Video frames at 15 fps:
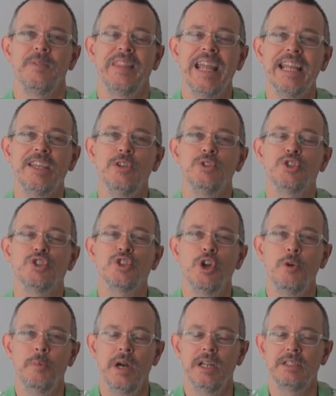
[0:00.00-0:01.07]
thank you
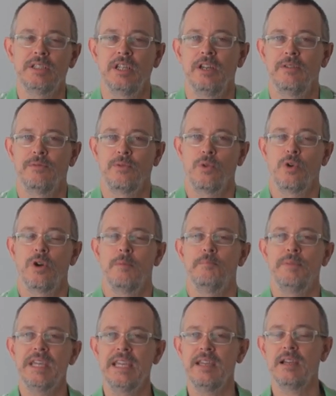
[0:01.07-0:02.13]
so much for
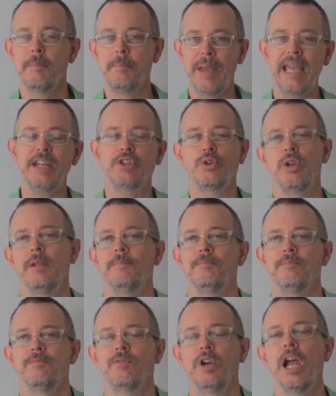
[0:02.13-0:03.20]
being a patron,
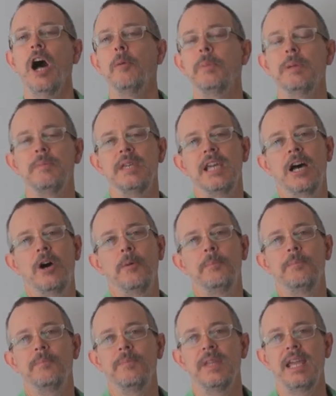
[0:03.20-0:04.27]
for helping me
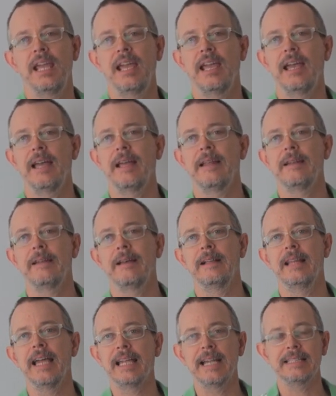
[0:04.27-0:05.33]
out. And
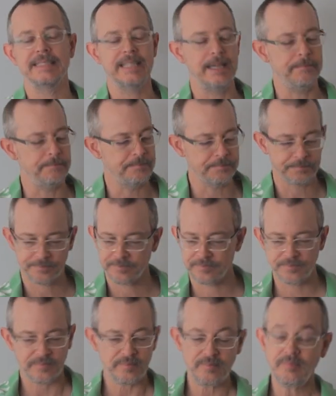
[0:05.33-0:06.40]
uh, like I said,
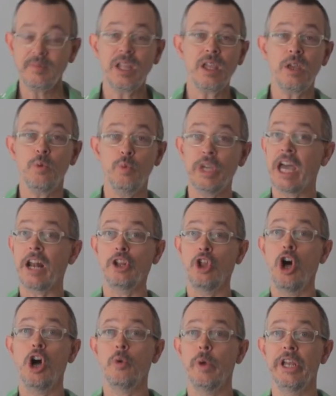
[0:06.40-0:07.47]
we got a
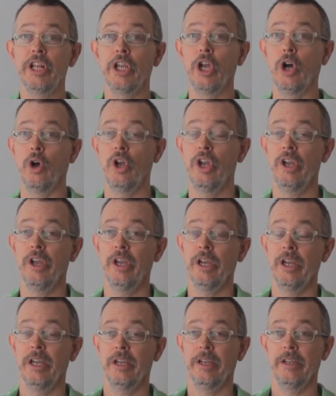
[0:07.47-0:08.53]
long way to go
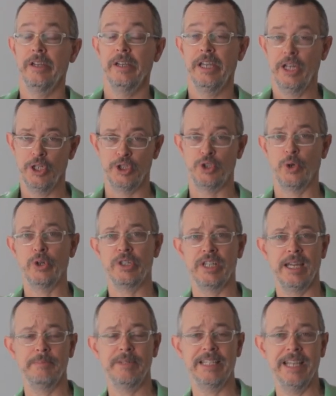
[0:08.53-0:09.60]
and a short
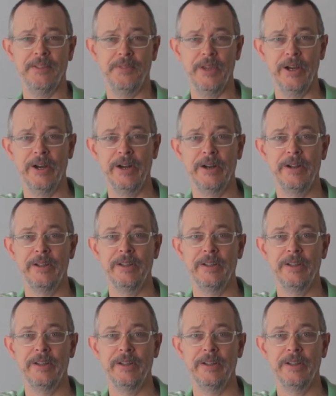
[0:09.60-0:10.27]
time to get there.